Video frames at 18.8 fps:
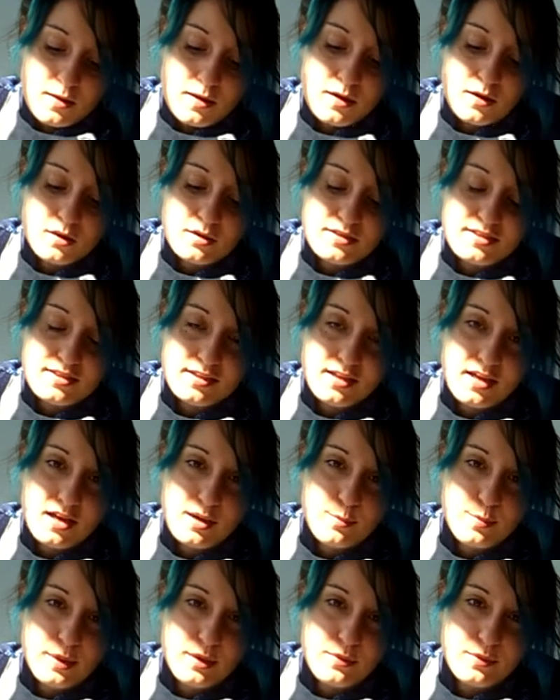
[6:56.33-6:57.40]
I honestly
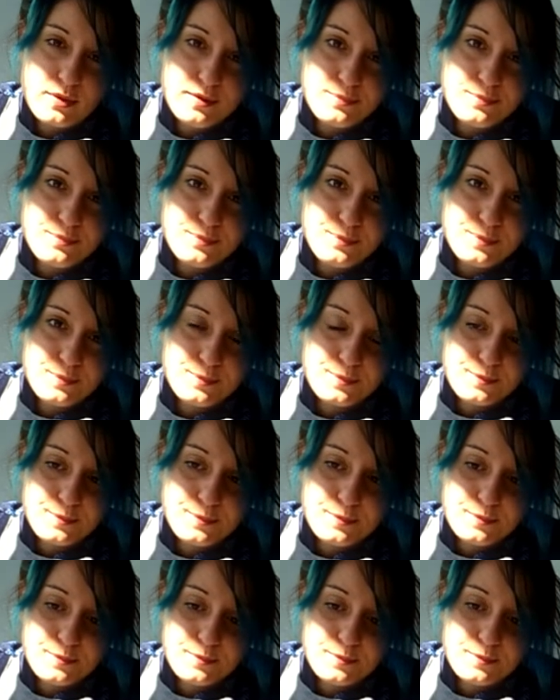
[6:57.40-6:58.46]
can't pick one.
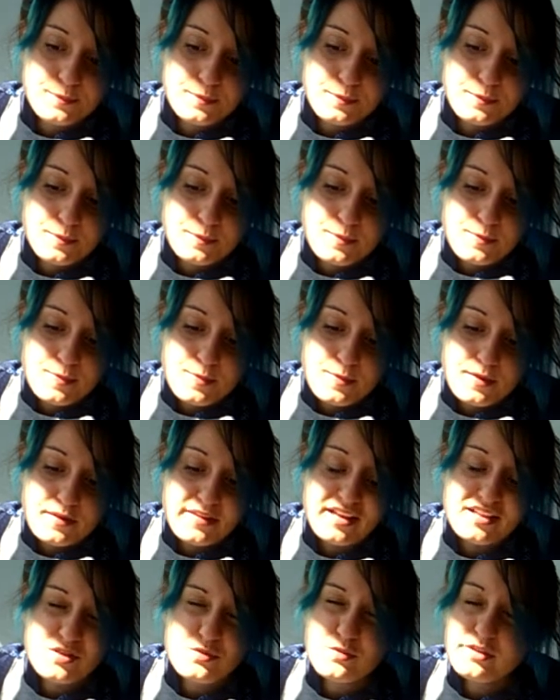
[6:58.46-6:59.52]

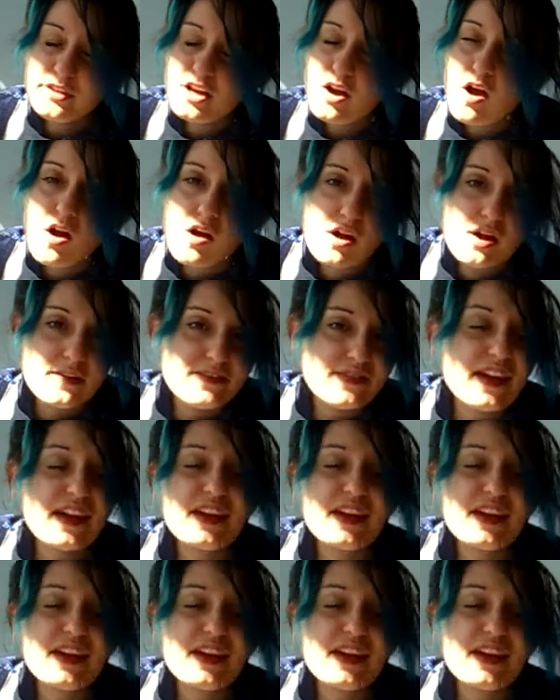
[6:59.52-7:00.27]
That's really hard.